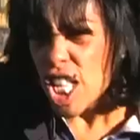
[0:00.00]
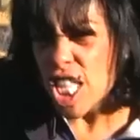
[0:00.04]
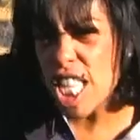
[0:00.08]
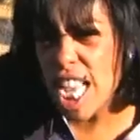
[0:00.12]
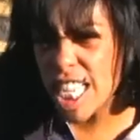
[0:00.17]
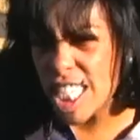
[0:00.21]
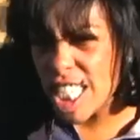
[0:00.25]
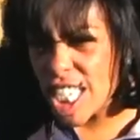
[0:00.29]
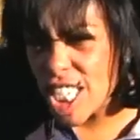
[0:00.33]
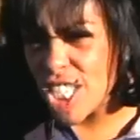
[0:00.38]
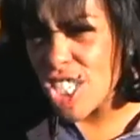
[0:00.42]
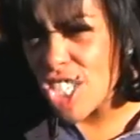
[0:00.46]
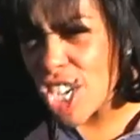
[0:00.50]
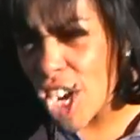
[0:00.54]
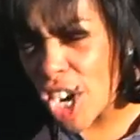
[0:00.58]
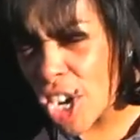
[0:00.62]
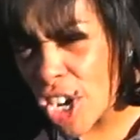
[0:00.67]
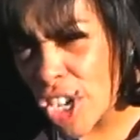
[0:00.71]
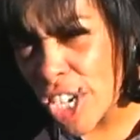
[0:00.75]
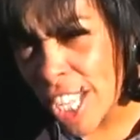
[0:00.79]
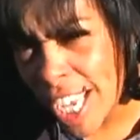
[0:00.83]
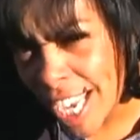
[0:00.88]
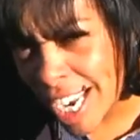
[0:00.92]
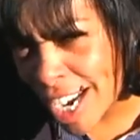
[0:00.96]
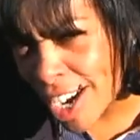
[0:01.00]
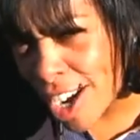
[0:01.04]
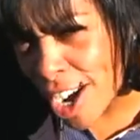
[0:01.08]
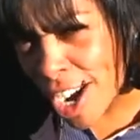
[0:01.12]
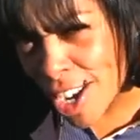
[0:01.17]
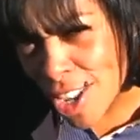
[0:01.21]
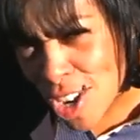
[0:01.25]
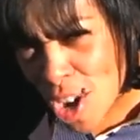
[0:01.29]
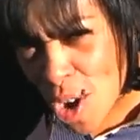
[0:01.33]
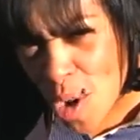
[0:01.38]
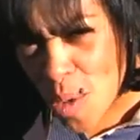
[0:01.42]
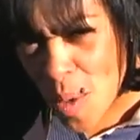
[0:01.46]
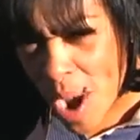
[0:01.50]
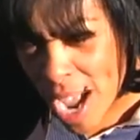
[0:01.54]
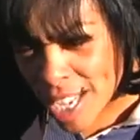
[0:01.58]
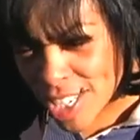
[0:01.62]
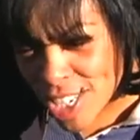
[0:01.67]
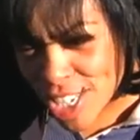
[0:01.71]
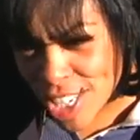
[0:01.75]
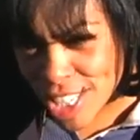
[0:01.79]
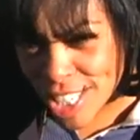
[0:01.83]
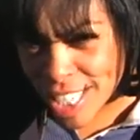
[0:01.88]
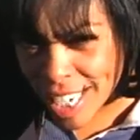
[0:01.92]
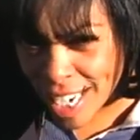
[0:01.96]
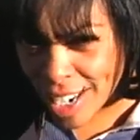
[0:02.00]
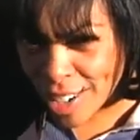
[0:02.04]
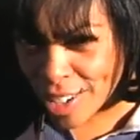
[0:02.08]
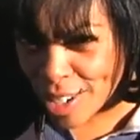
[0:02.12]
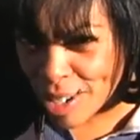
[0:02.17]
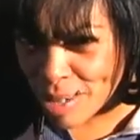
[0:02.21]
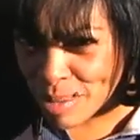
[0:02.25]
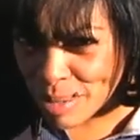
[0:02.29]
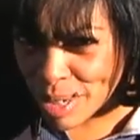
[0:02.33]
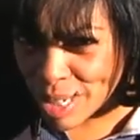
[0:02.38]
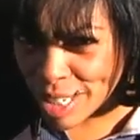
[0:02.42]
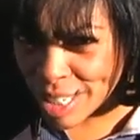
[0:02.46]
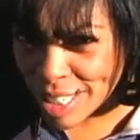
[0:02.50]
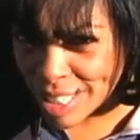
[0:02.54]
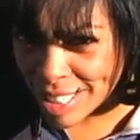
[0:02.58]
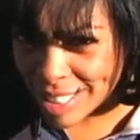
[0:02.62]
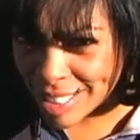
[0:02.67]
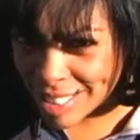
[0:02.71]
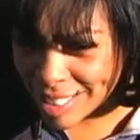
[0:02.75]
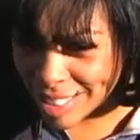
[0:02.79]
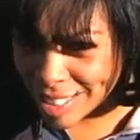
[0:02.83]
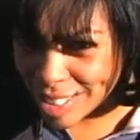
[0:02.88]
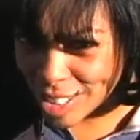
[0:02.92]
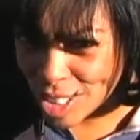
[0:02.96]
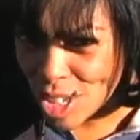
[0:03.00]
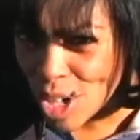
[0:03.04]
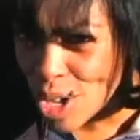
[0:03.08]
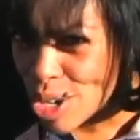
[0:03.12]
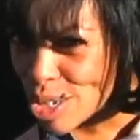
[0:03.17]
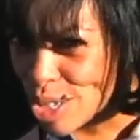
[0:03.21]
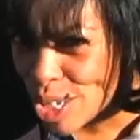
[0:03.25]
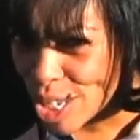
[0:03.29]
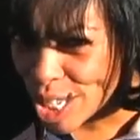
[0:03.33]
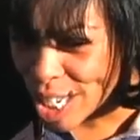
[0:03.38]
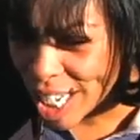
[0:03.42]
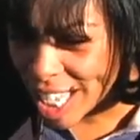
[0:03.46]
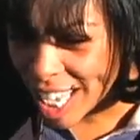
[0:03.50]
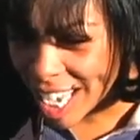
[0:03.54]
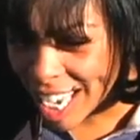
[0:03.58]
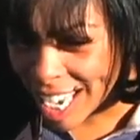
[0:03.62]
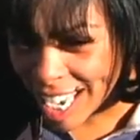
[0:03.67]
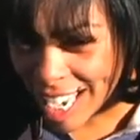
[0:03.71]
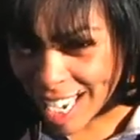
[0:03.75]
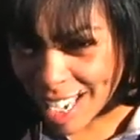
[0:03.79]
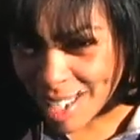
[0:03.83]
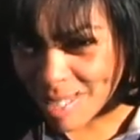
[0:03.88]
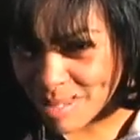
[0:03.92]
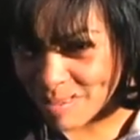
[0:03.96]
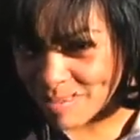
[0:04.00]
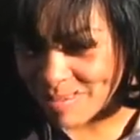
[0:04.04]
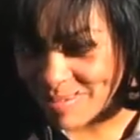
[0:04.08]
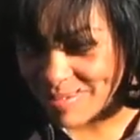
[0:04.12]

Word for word: This is TurnHere, and you're watching Teri Woods, true to the game